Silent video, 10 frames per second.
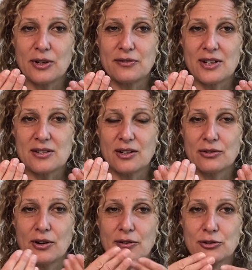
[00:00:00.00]
or if that's not
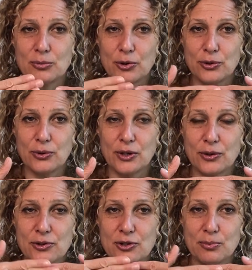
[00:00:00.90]
comfortable, you can
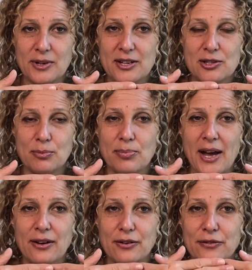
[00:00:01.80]
also place the
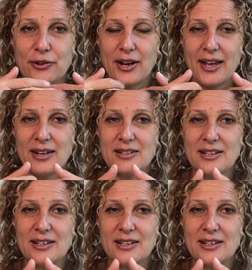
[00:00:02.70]
back of your hand.